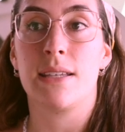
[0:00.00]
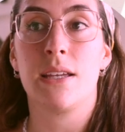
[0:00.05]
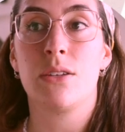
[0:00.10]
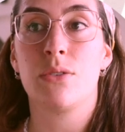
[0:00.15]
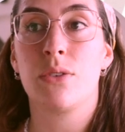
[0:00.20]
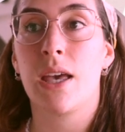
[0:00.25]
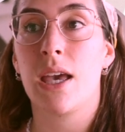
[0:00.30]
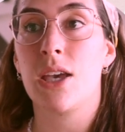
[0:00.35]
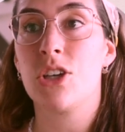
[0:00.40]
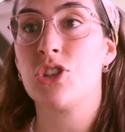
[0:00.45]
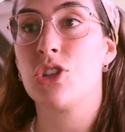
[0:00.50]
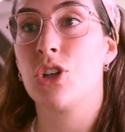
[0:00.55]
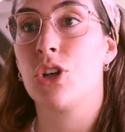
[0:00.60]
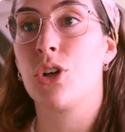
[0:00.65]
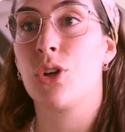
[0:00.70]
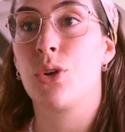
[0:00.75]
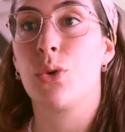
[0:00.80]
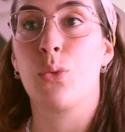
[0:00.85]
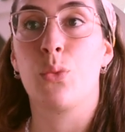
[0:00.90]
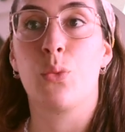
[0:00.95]

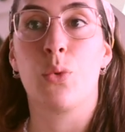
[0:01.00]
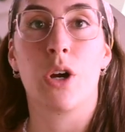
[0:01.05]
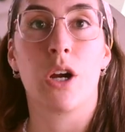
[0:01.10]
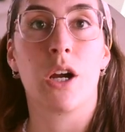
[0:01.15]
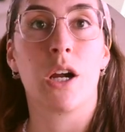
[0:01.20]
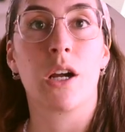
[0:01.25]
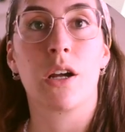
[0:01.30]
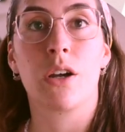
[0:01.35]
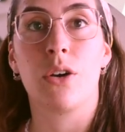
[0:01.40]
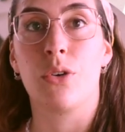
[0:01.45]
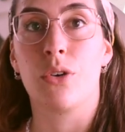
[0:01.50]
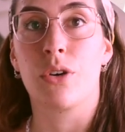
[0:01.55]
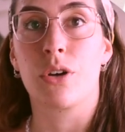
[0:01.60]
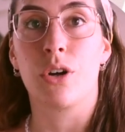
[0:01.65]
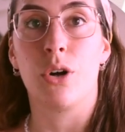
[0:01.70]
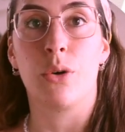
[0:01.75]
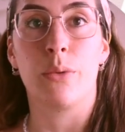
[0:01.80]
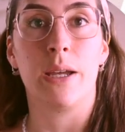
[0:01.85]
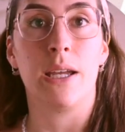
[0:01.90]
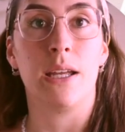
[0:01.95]
education, work, or
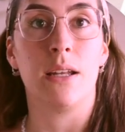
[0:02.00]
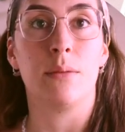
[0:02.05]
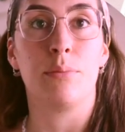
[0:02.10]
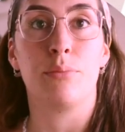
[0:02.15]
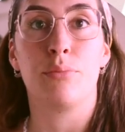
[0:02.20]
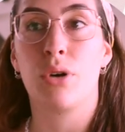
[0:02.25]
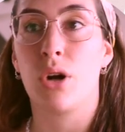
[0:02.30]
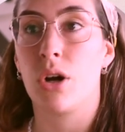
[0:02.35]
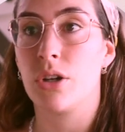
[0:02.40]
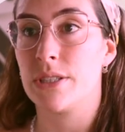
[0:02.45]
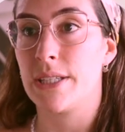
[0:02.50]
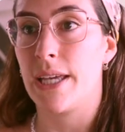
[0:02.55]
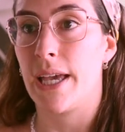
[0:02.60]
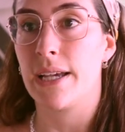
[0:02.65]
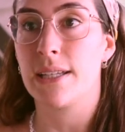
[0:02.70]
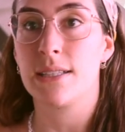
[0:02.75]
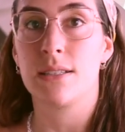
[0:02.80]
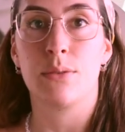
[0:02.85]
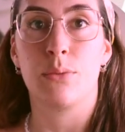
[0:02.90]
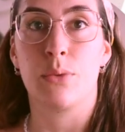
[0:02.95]
going
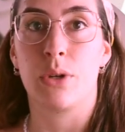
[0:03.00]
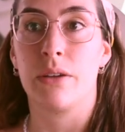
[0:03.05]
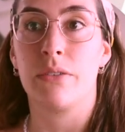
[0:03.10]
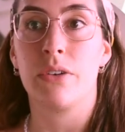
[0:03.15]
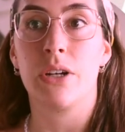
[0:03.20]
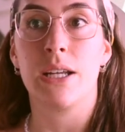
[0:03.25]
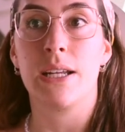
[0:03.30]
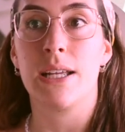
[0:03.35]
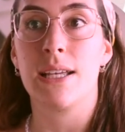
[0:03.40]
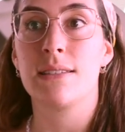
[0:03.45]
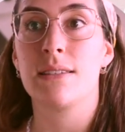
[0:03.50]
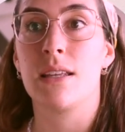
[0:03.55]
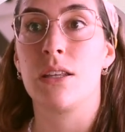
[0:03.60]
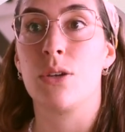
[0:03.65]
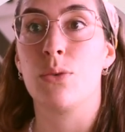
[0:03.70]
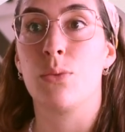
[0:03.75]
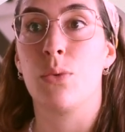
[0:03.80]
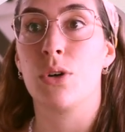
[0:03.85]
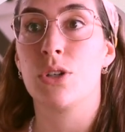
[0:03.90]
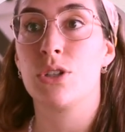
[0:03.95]
project, whatever it is that
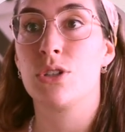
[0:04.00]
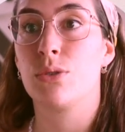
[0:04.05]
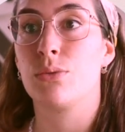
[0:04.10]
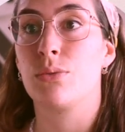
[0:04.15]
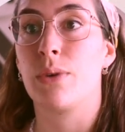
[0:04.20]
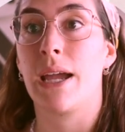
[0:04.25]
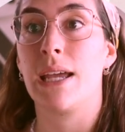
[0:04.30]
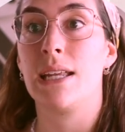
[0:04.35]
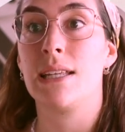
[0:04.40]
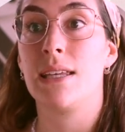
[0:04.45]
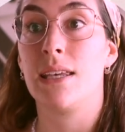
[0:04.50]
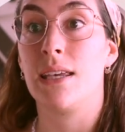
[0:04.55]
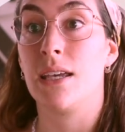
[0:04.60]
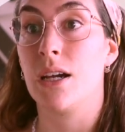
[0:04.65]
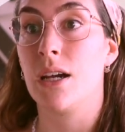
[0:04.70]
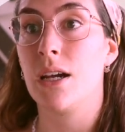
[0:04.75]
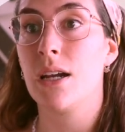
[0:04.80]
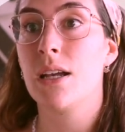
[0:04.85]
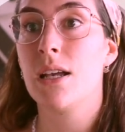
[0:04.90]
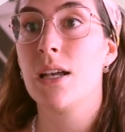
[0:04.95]
you want to write
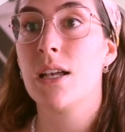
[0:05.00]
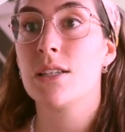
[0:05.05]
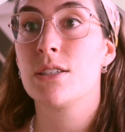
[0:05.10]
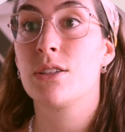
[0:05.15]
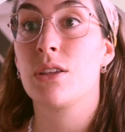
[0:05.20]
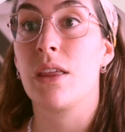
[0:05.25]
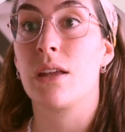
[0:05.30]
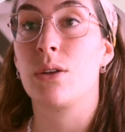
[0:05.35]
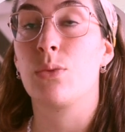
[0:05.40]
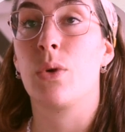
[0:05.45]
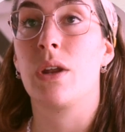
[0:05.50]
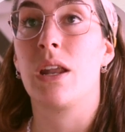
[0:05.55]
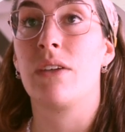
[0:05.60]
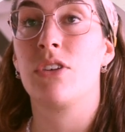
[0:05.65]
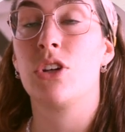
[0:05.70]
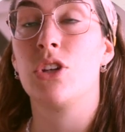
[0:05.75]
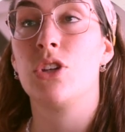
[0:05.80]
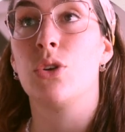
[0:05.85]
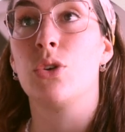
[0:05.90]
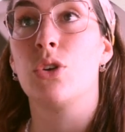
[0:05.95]
here, so that
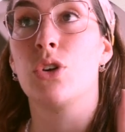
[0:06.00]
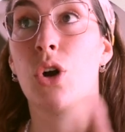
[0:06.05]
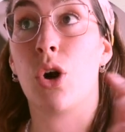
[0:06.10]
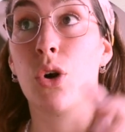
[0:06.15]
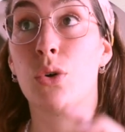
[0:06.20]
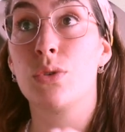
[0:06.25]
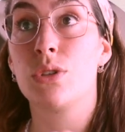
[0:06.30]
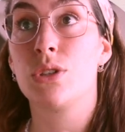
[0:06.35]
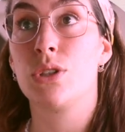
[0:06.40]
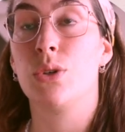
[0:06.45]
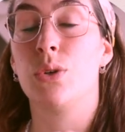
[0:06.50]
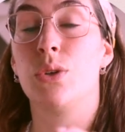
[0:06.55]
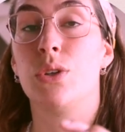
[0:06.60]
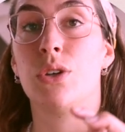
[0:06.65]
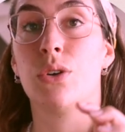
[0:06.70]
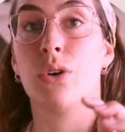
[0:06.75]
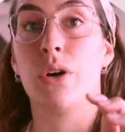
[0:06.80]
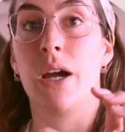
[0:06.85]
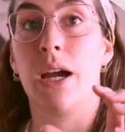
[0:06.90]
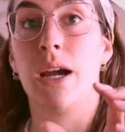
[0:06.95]
whenever you go to
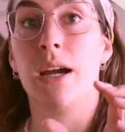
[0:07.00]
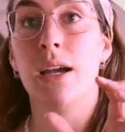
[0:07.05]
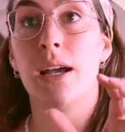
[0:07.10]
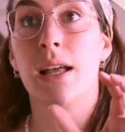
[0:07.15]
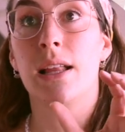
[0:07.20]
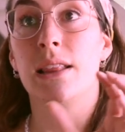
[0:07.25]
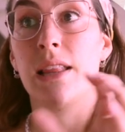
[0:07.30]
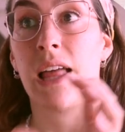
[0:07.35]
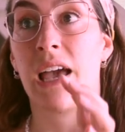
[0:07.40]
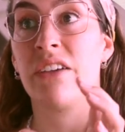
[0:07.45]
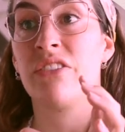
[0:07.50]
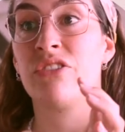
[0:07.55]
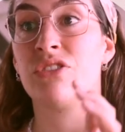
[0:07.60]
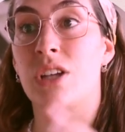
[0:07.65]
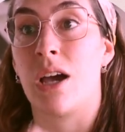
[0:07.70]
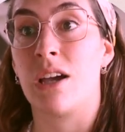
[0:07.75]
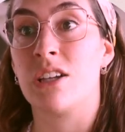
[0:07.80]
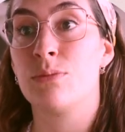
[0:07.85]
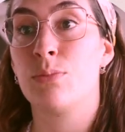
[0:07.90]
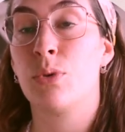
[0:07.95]
your life
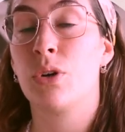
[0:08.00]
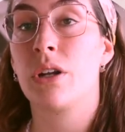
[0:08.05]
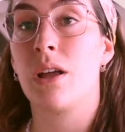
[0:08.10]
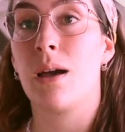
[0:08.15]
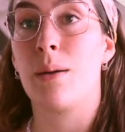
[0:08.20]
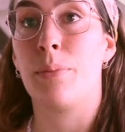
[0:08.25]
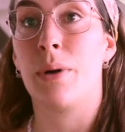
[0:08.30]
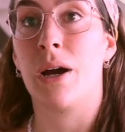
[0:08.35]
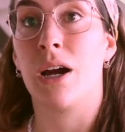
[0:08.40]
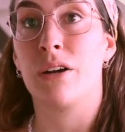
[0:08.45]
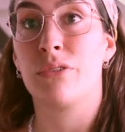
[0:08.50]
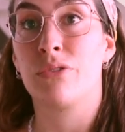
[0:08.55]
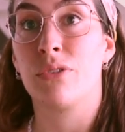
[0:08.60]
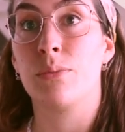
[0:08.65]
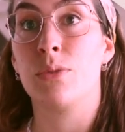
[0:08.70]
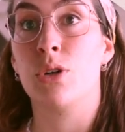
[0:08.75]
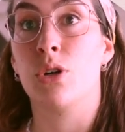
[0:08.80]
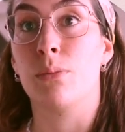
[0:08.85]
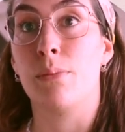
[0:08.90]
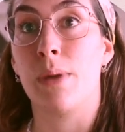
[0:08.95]
dashboard, apart
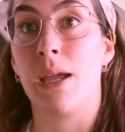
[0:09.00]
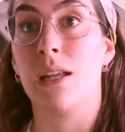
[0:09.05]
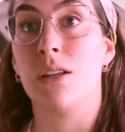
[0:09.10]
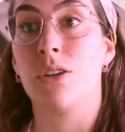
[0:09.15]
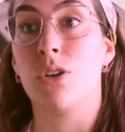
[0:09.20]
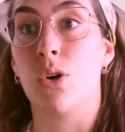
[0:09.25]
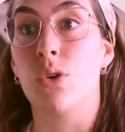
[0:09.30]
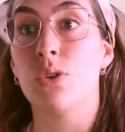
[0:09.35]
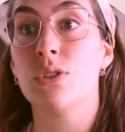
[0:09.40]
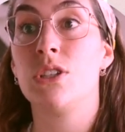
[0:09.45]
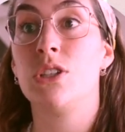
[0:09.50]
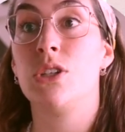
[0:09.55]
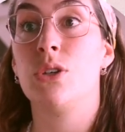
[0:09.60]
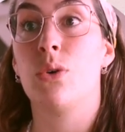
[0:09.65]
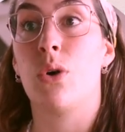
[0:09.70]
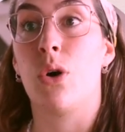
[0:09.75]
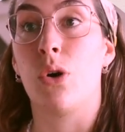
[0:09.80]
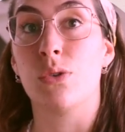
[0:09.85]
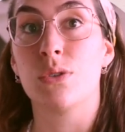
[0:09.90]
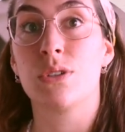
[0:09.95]
from your main goals,
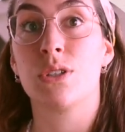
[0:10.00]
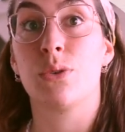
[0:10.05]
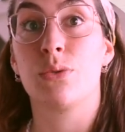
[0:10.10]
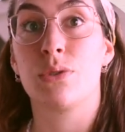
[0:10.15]
you also